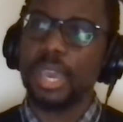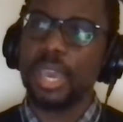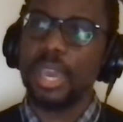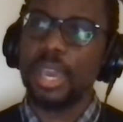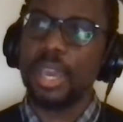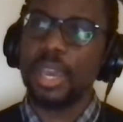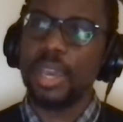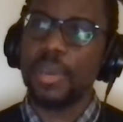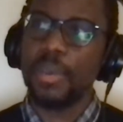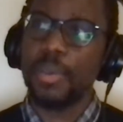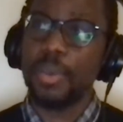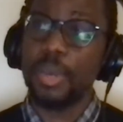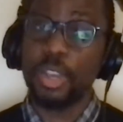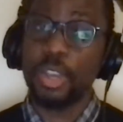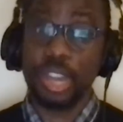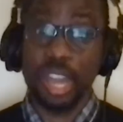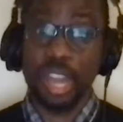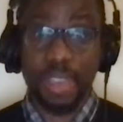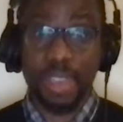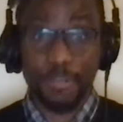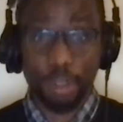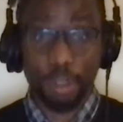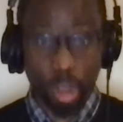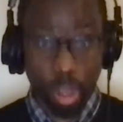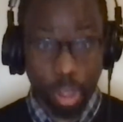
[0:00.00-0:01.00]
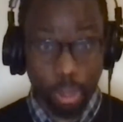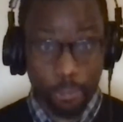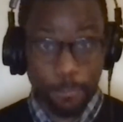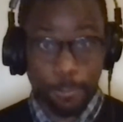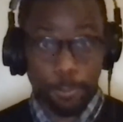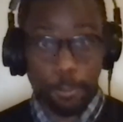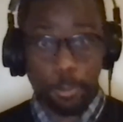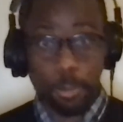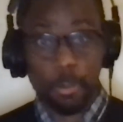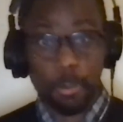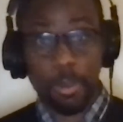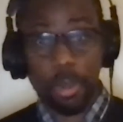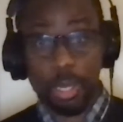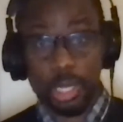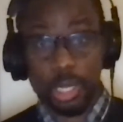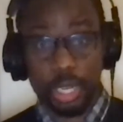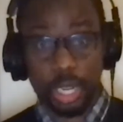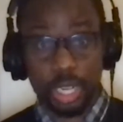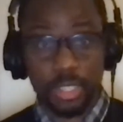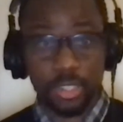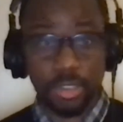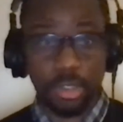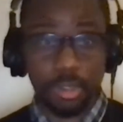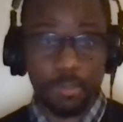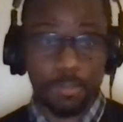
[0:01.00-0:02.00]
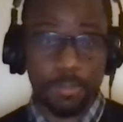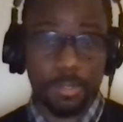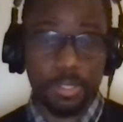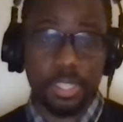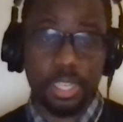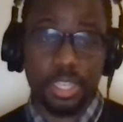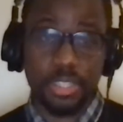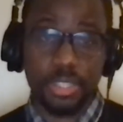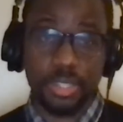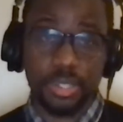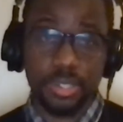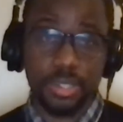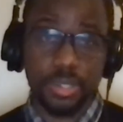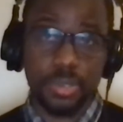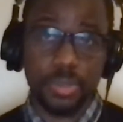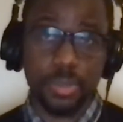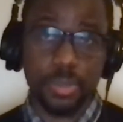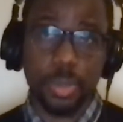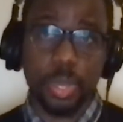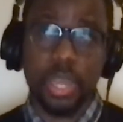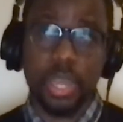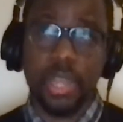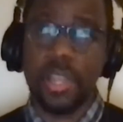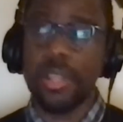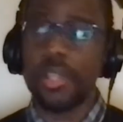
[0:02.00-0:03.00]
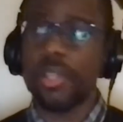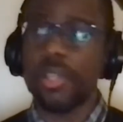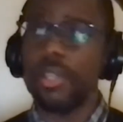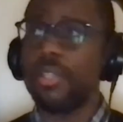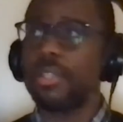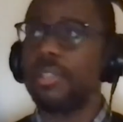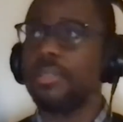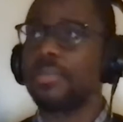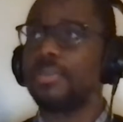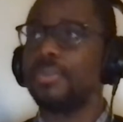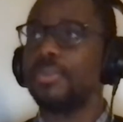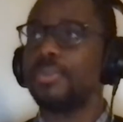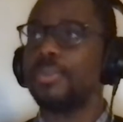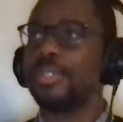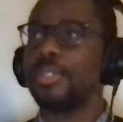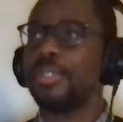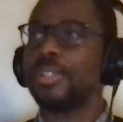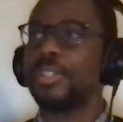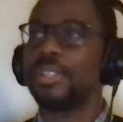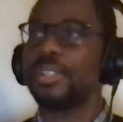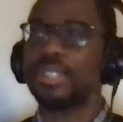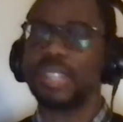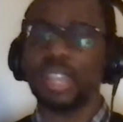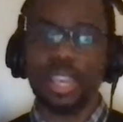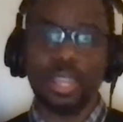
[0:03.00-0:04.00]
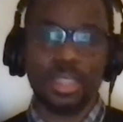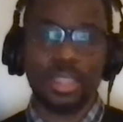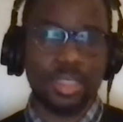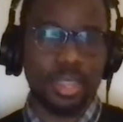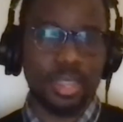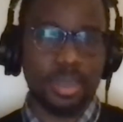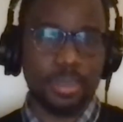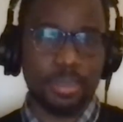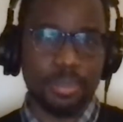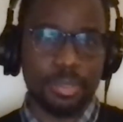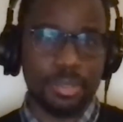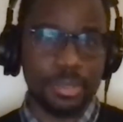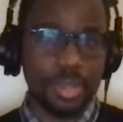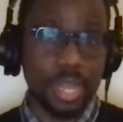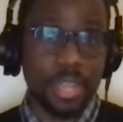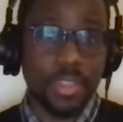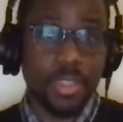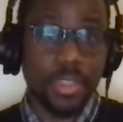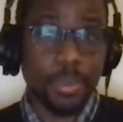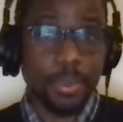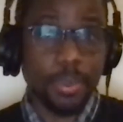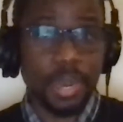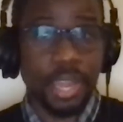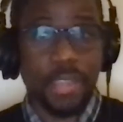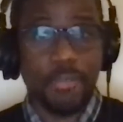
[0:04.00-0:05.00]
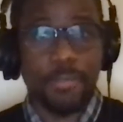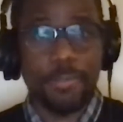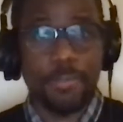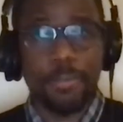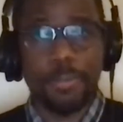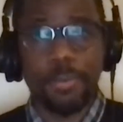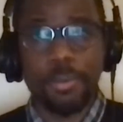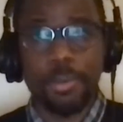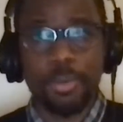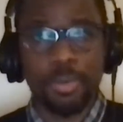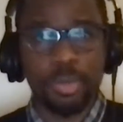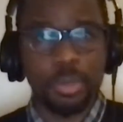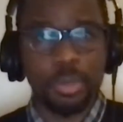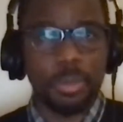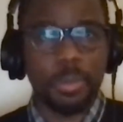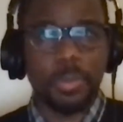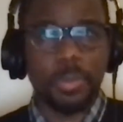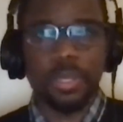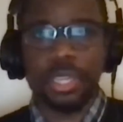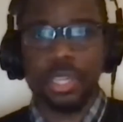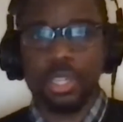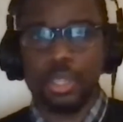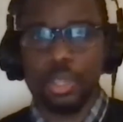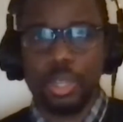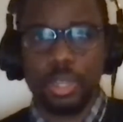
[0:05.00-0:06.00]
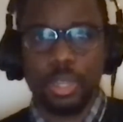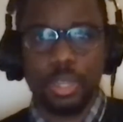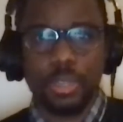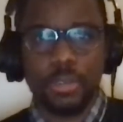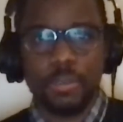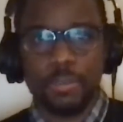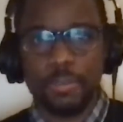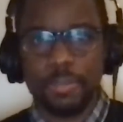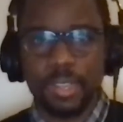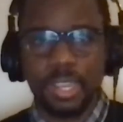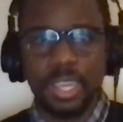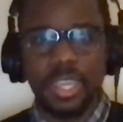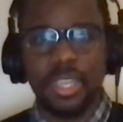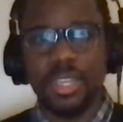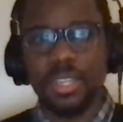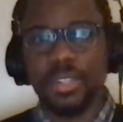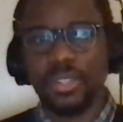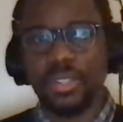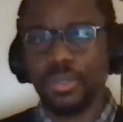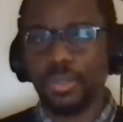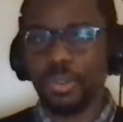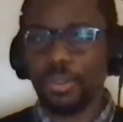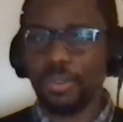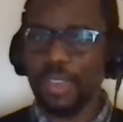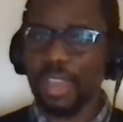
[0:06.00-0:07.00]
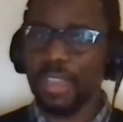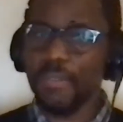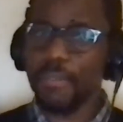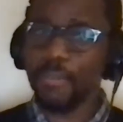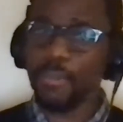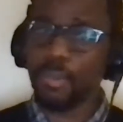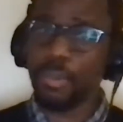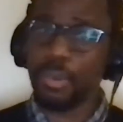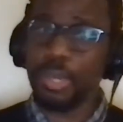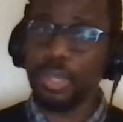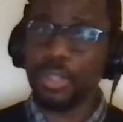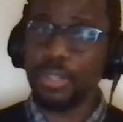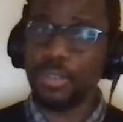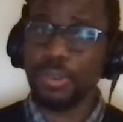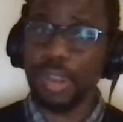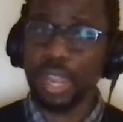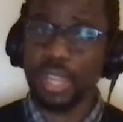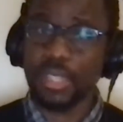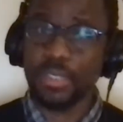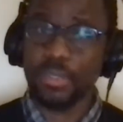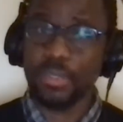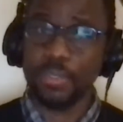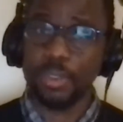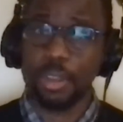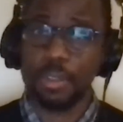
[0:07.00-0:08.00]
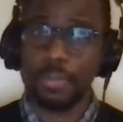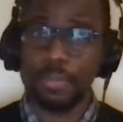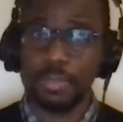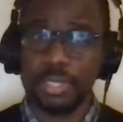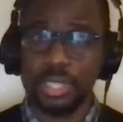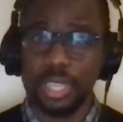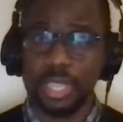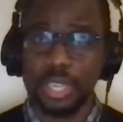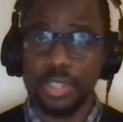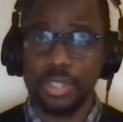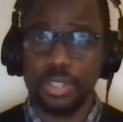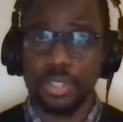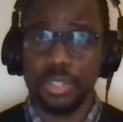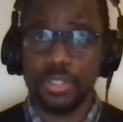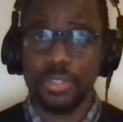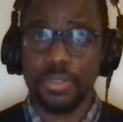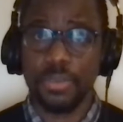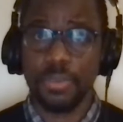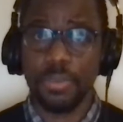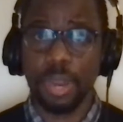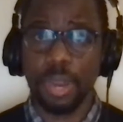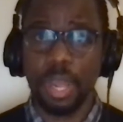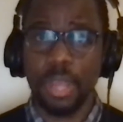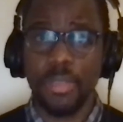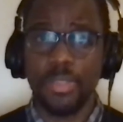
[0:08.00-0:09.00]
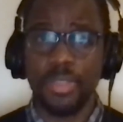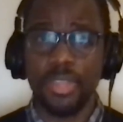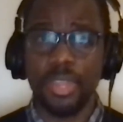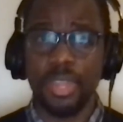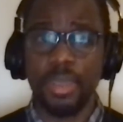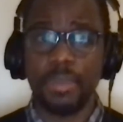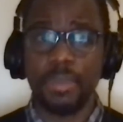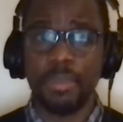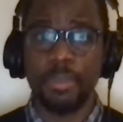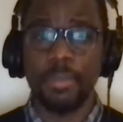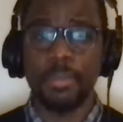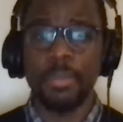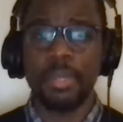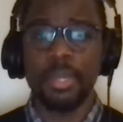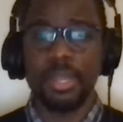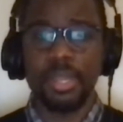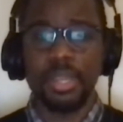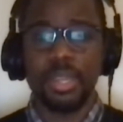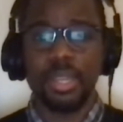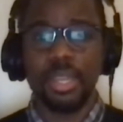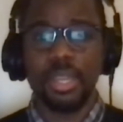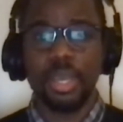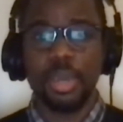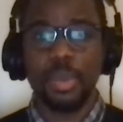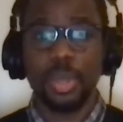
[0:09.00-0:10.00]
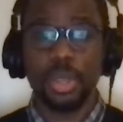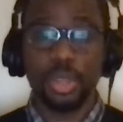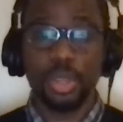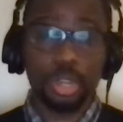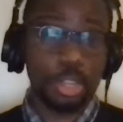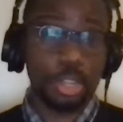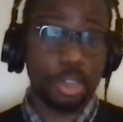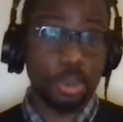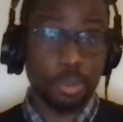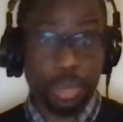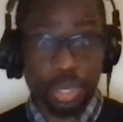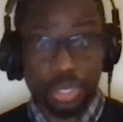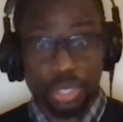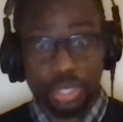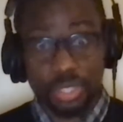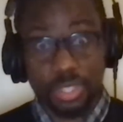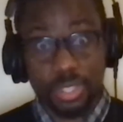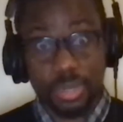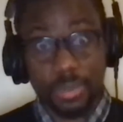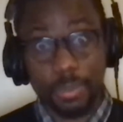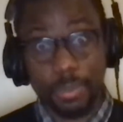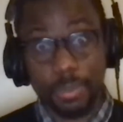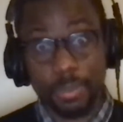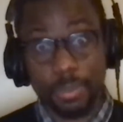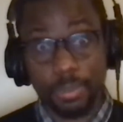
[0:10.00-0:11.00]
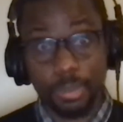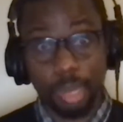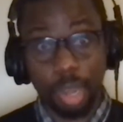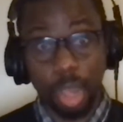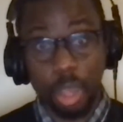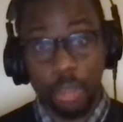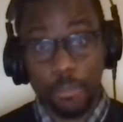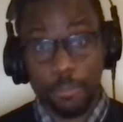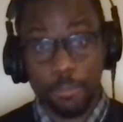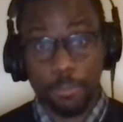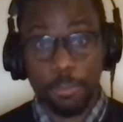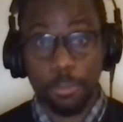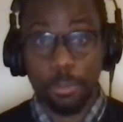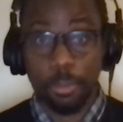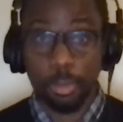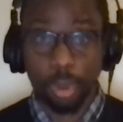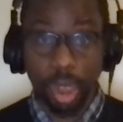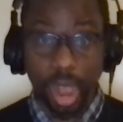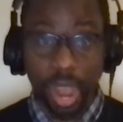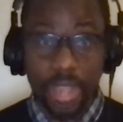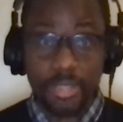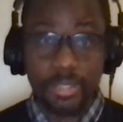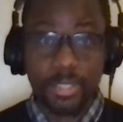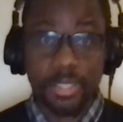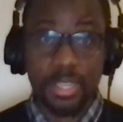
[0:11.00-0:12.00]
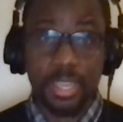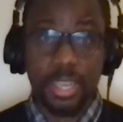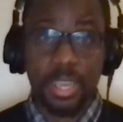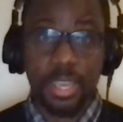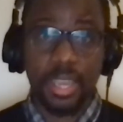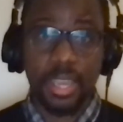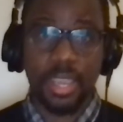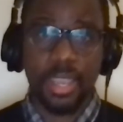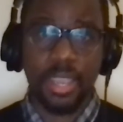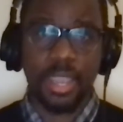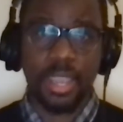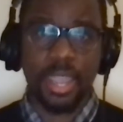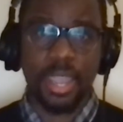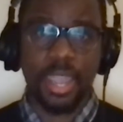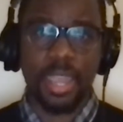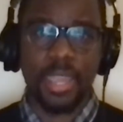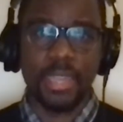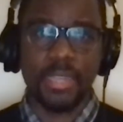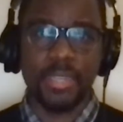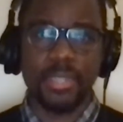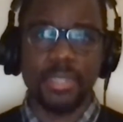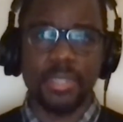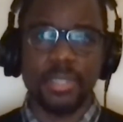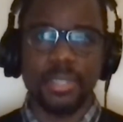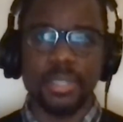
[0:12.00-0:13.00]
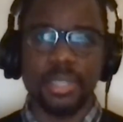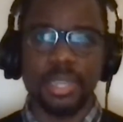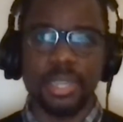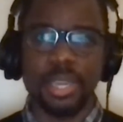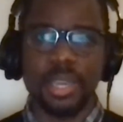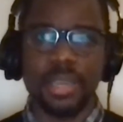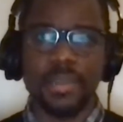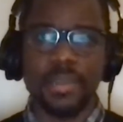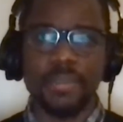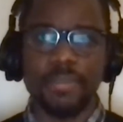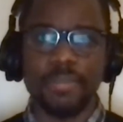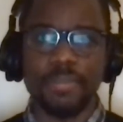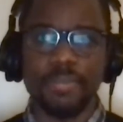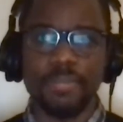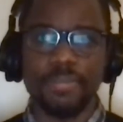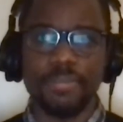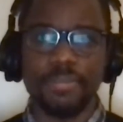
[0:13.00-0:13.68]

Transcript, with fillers: uh, we're going to have long form podcast conversations as well. We're going to take them to other platforms where people can convene and sort of have more interactive conversations around them. We're going to commission some long form writing and um,